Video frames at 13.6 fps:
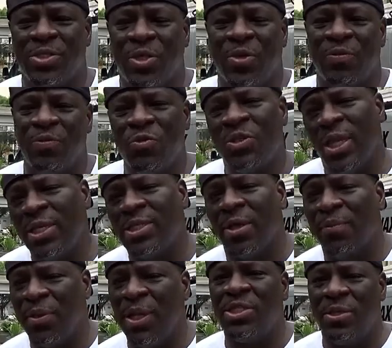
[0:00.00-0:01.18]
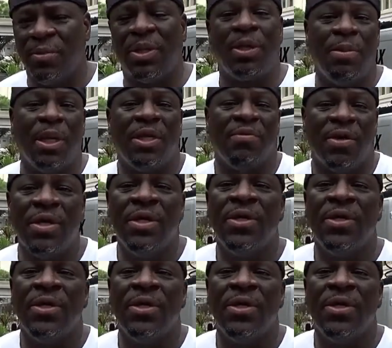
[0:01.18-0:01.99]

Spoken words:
So if you say something, they typically believe it.